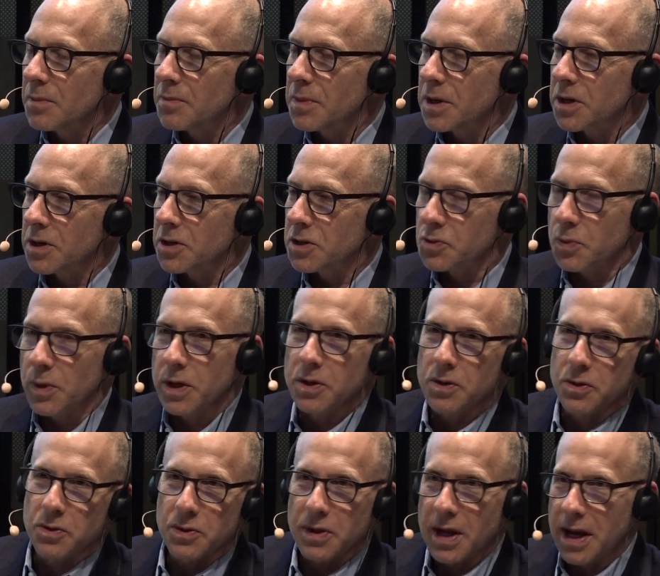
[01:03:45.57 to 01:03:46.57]
because we
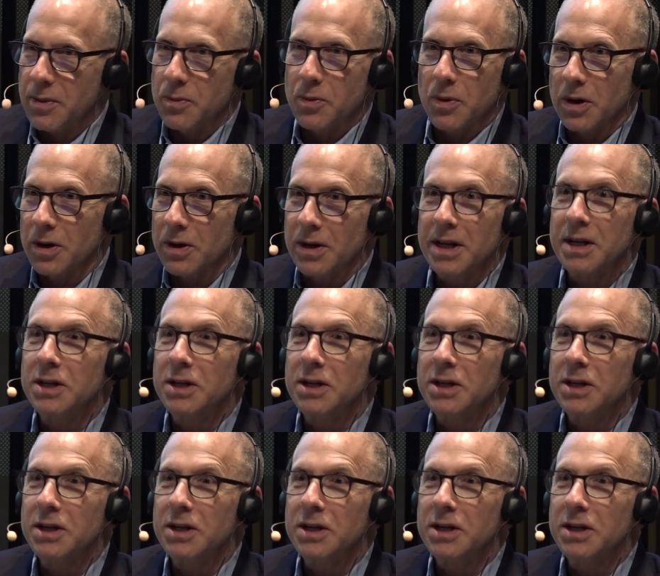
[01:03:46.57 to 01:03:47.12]
knew they were